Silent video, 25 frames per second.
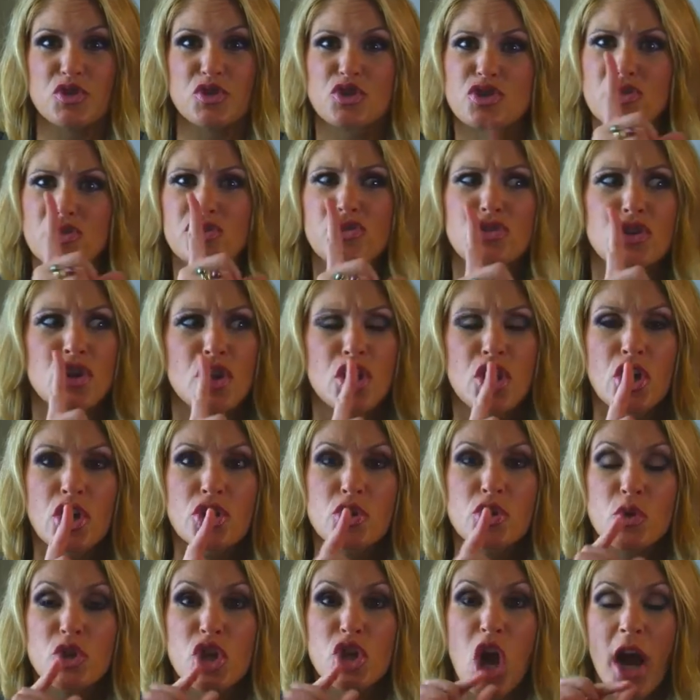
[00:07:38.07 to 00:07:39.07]
shh,
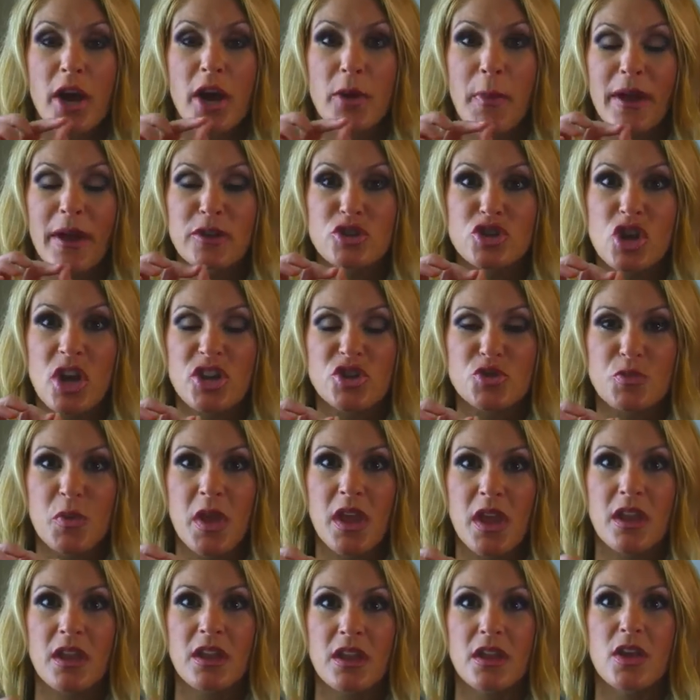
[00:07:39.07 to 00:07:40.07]
don't talk about
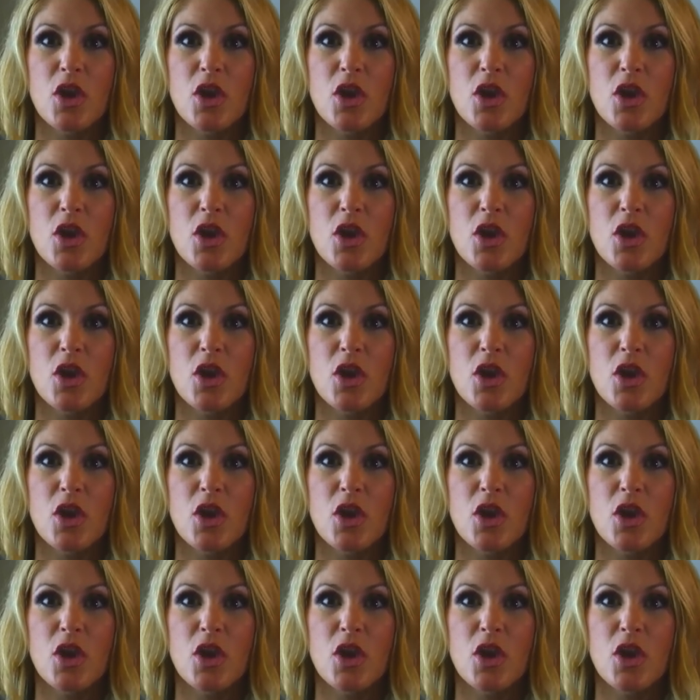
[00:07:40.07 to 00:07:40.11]
judgment.